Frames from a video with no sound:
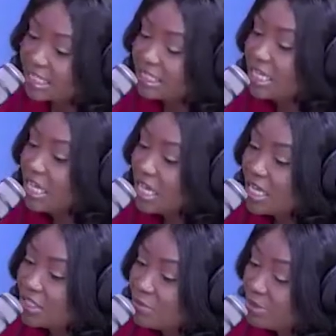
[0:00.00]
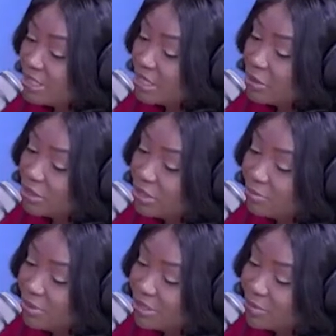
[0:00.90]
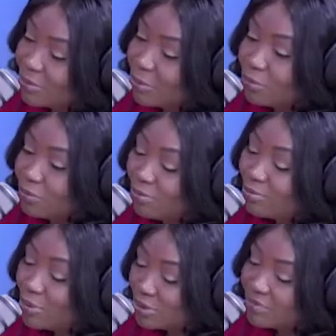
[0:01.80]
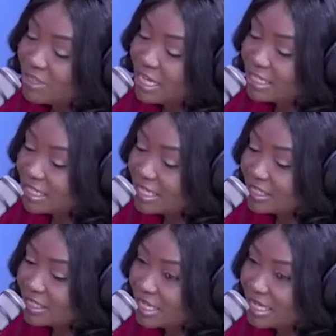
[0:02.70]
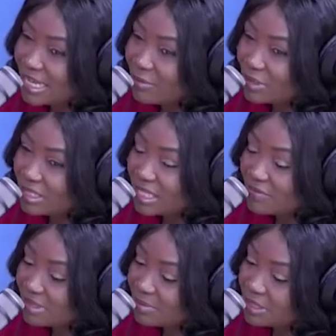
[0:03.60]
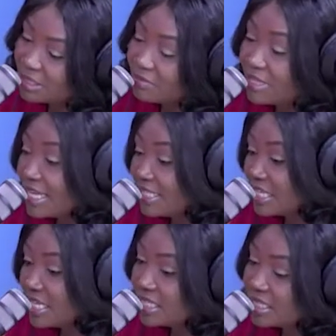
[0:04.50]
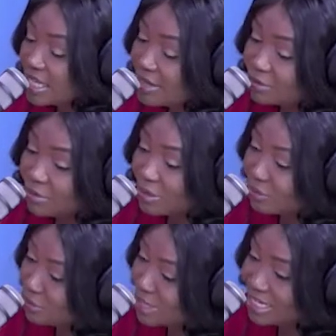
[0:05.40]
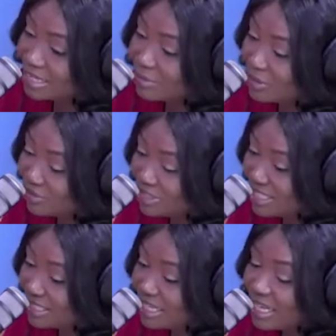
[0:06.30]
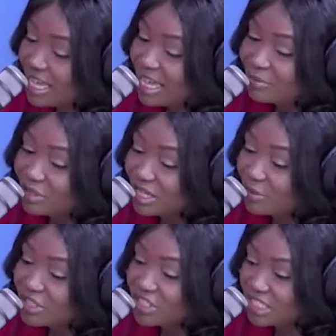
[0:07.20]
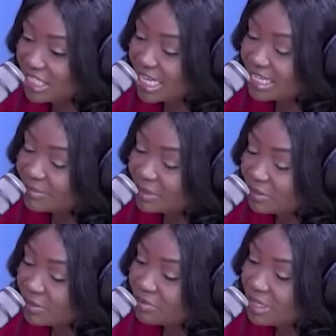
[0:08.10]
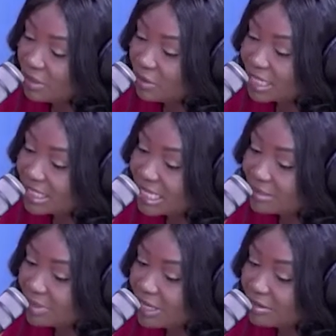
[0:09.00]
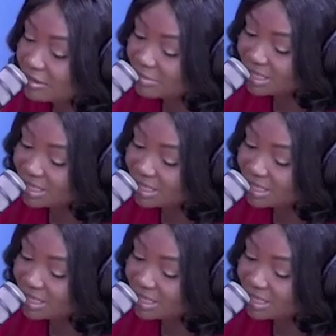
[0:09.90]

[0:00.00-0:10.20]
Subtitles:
and she brings up most of the ideas. She said like 70% of the ideas. I don't know how true that is. I'm just sharing what she said because it was really long. I just had to bring out